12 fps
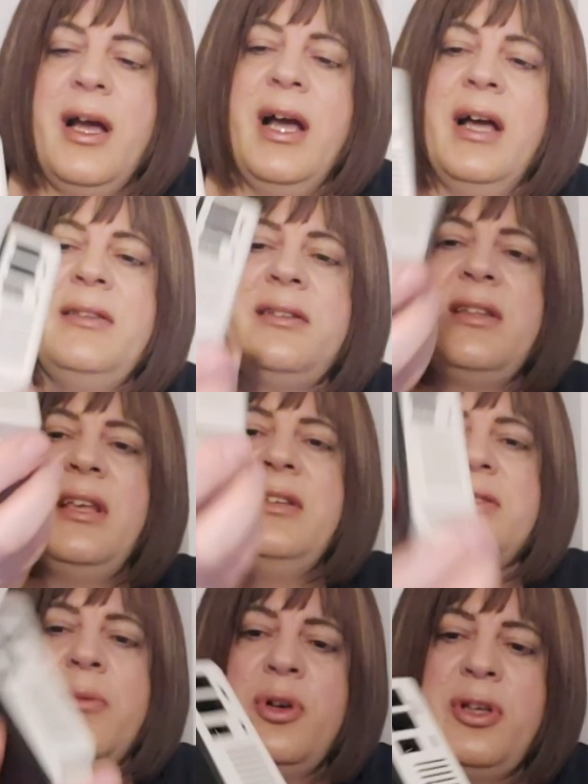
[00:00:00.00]
And these
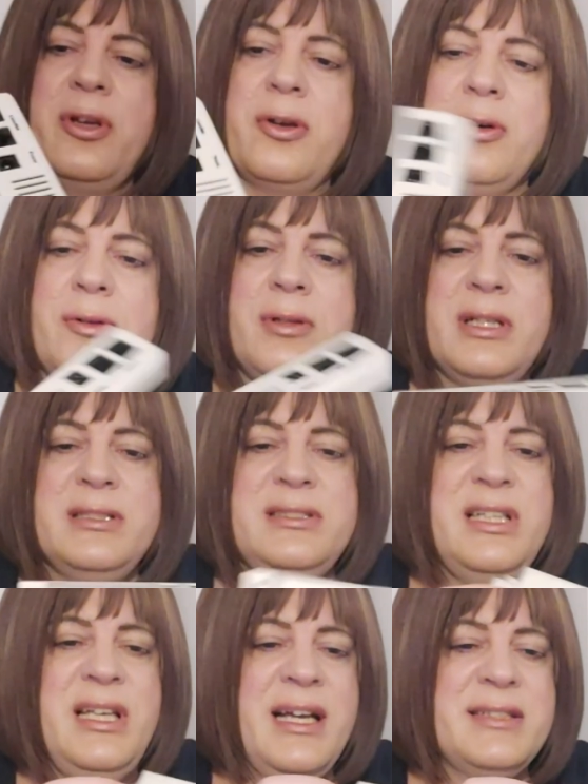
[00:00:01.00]
are what you call
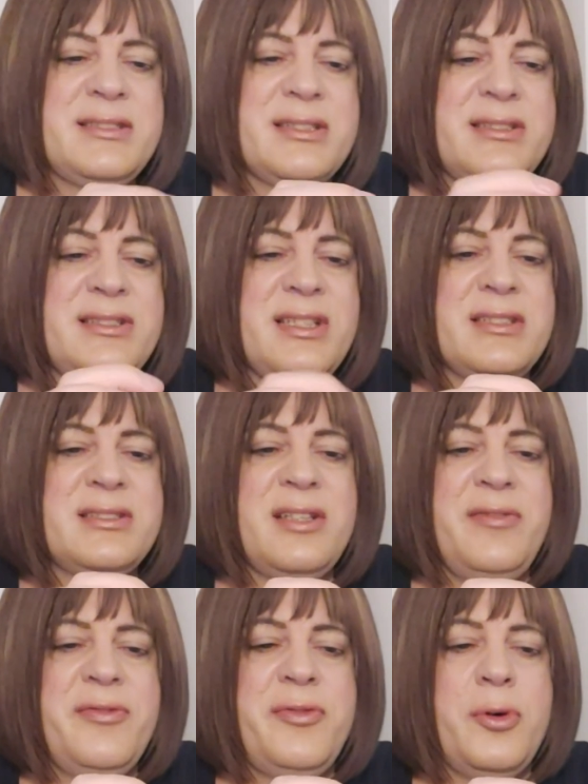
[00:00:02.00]

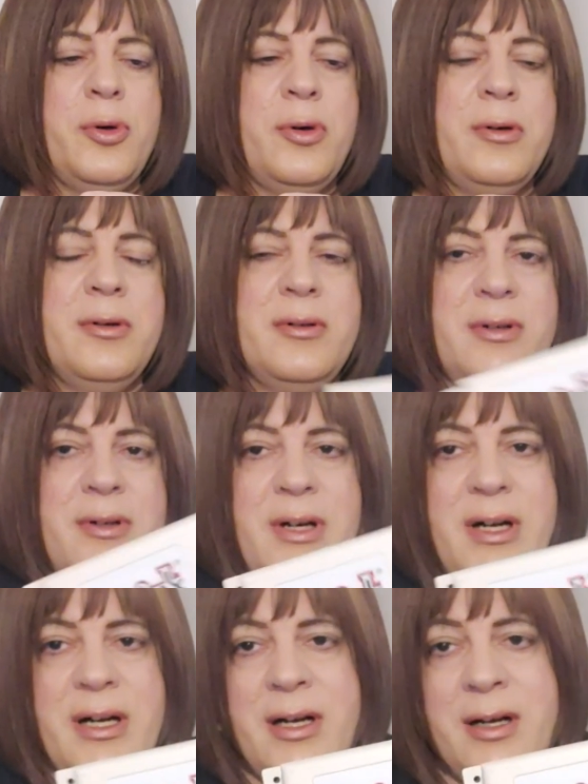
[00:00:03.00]
DS64
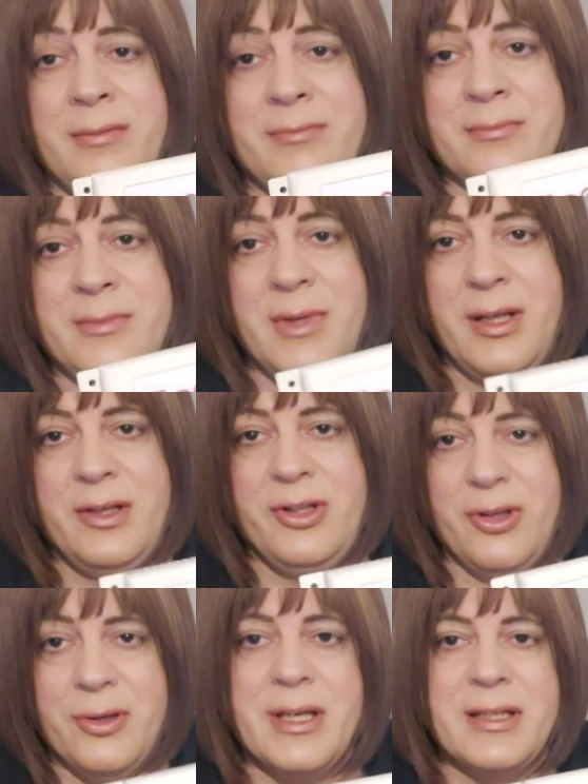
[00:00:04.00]

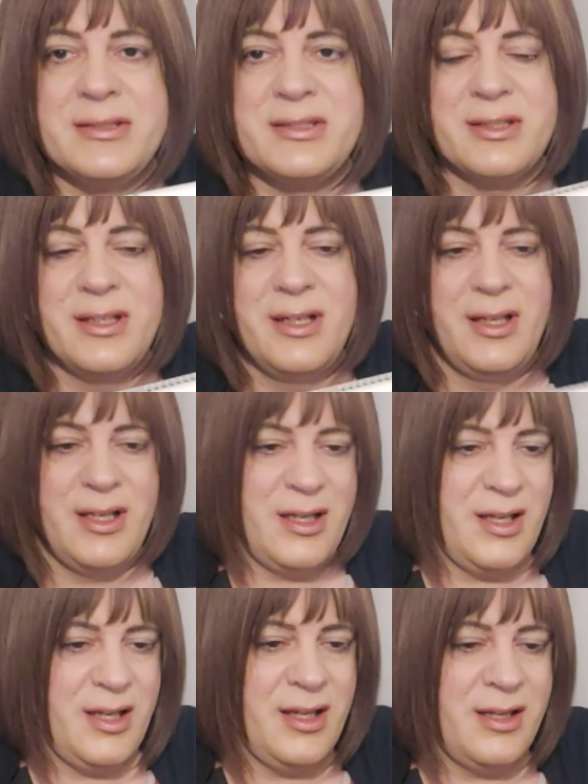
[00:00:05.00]
units.
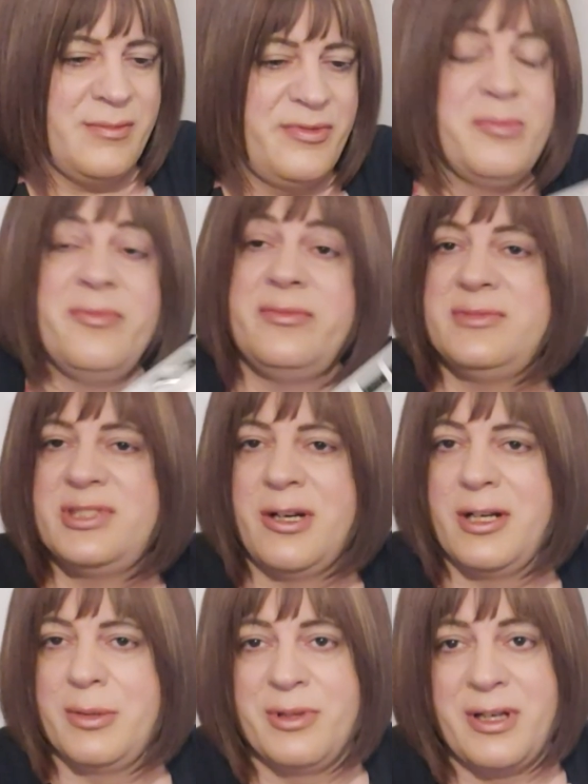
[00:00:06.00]
For
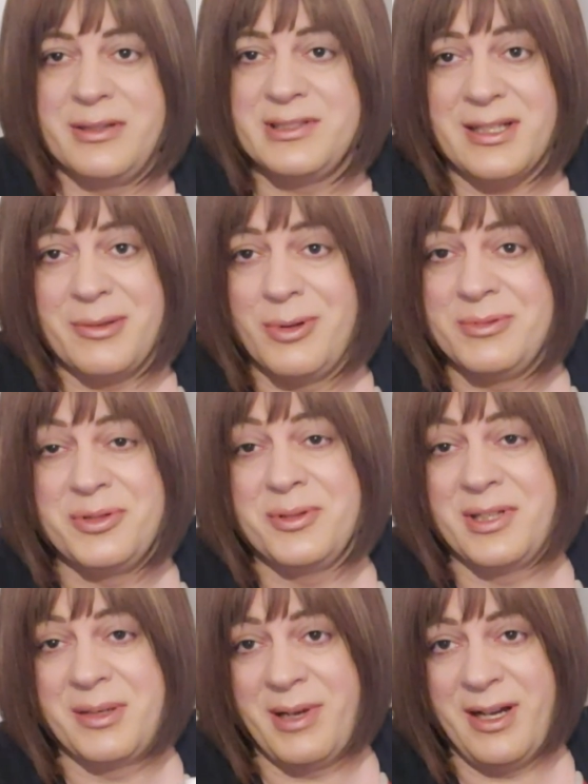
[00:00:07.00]
Charlie will know exactly what I'm
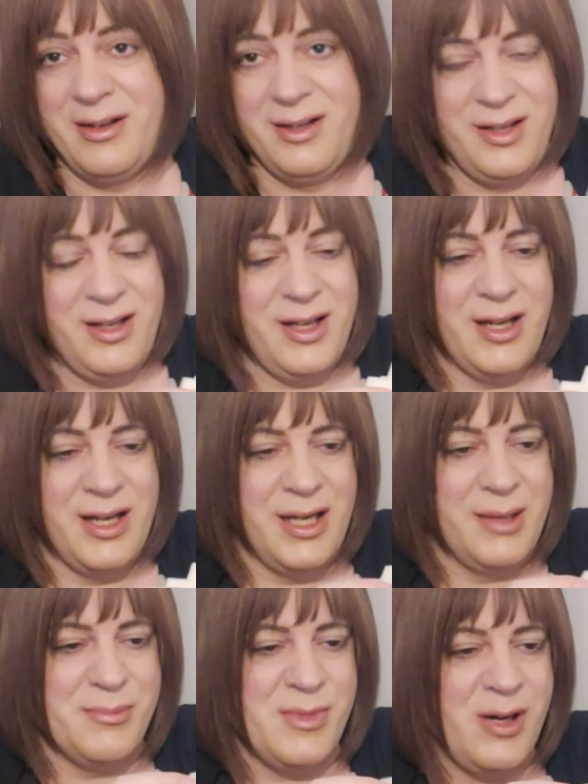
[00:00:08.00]
talking about.
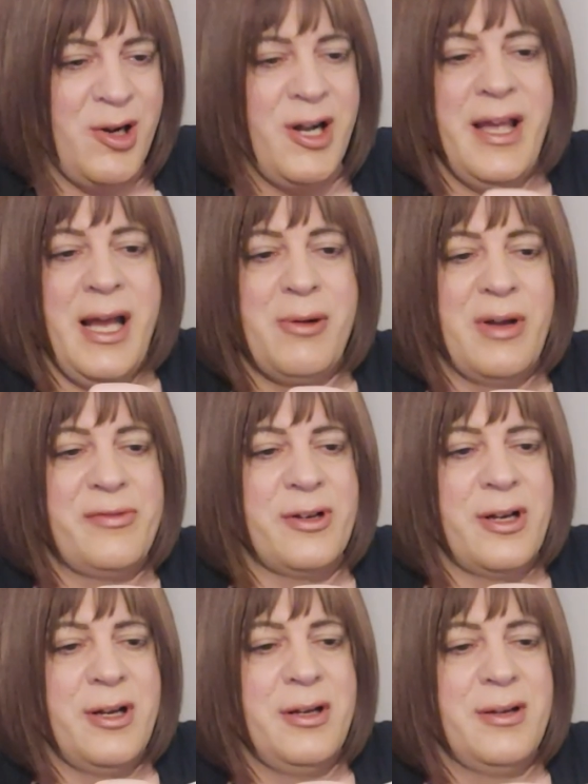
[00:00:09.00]
I,
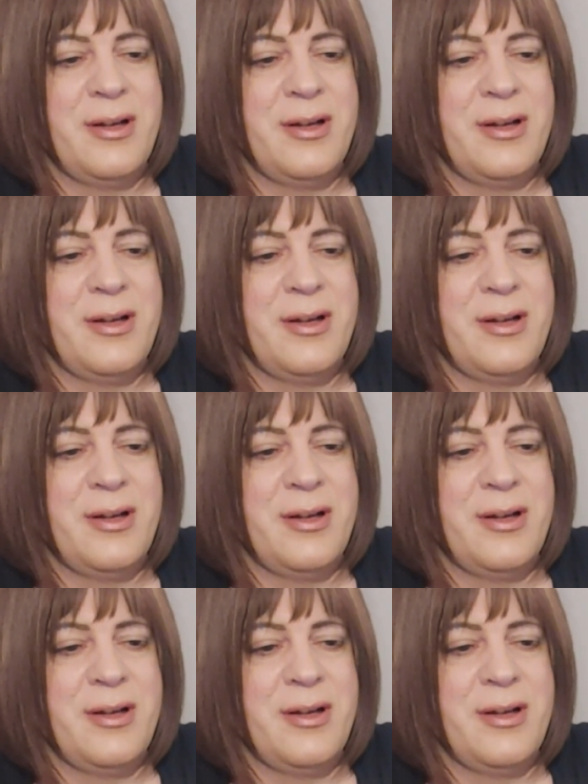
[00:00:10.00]
however,